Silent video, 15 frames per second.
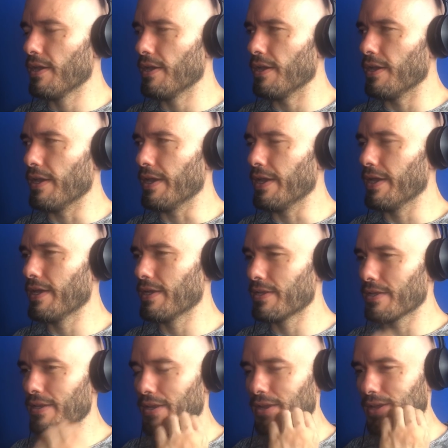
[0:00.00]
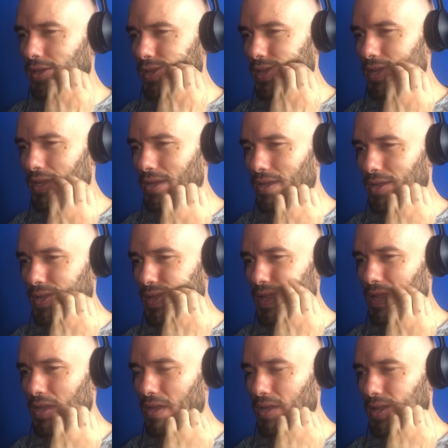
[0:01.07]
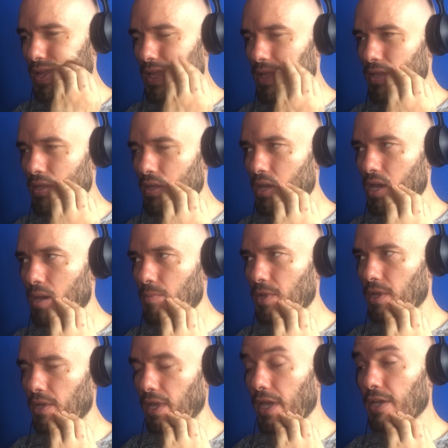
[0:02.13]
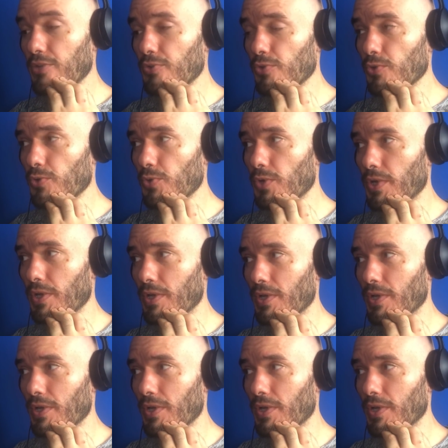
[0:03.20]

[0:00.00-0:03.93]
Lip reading: And yeah, man, Andrew